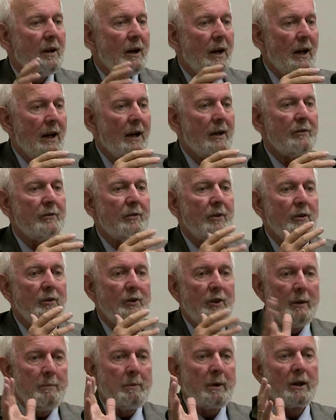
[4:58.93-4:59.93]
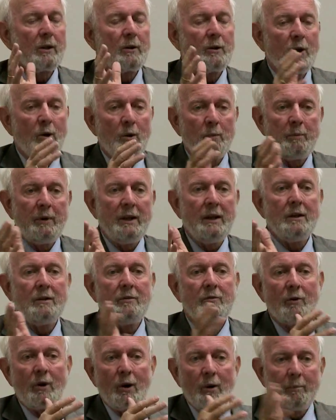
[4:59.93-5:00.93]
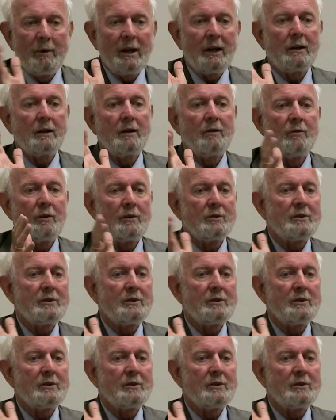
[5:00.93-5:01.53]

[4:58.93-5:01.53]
as typical Europeans or Americans or